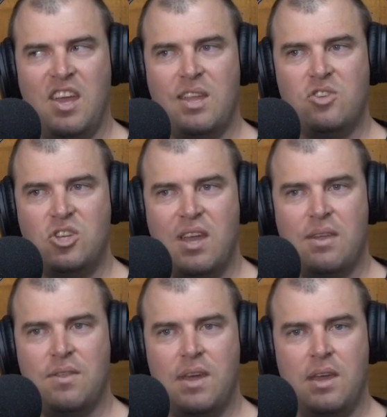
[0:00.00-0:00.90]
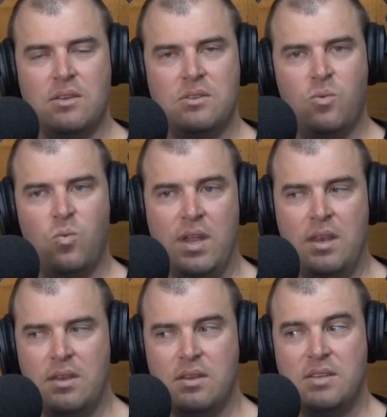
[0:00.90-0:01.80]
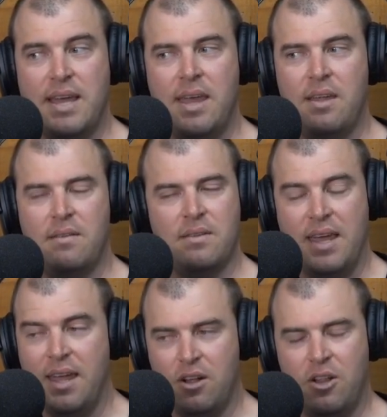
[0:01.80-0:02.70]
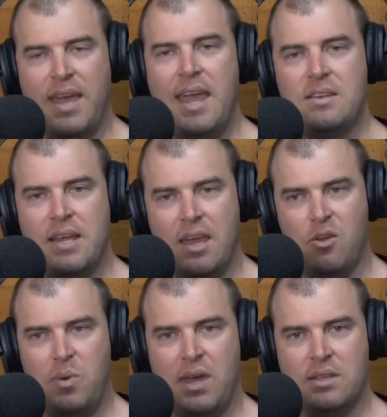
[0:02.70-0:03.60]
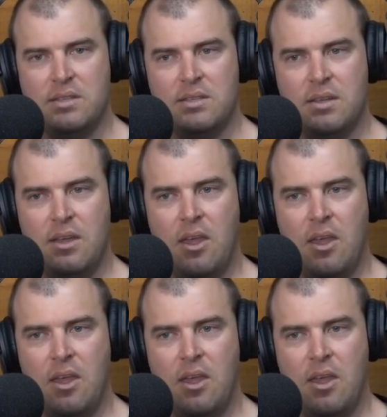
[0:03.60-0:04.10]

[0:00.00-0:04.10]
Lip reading: and check things and wind and take a piss.